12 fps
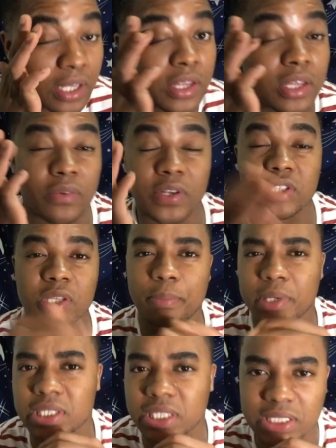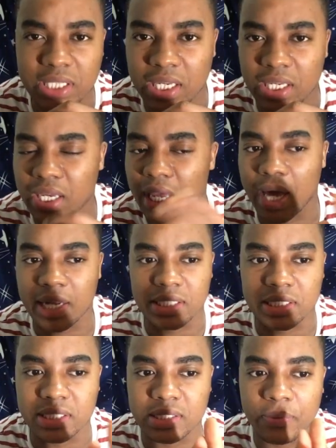the rest of the picture is taking
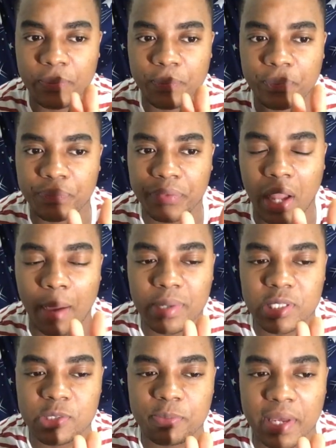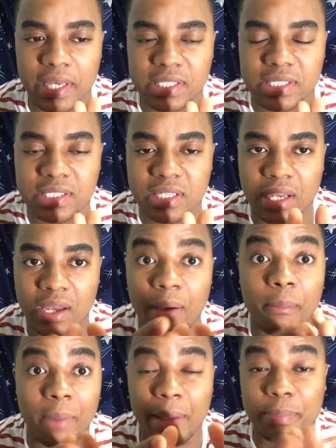and how much space
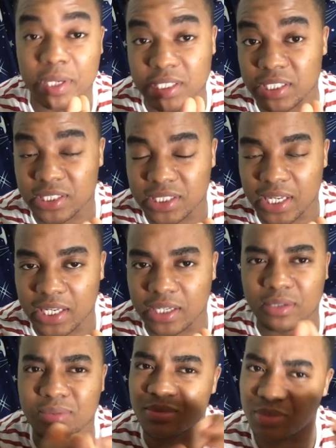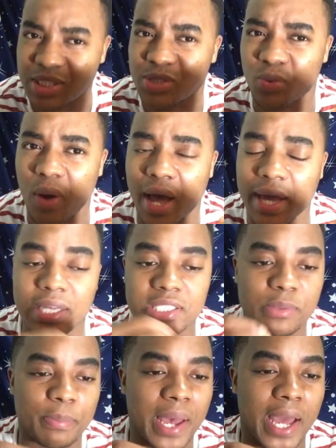my picture is taking, which is why it's
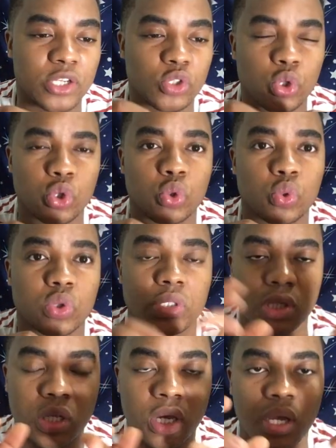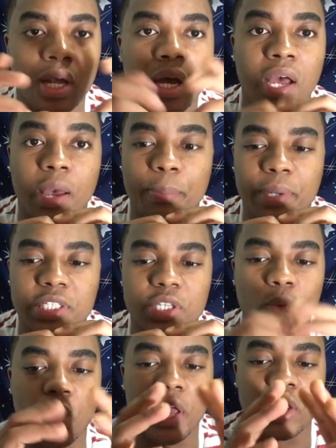bad to use a picture
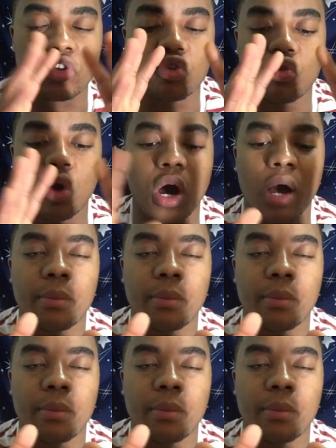where you are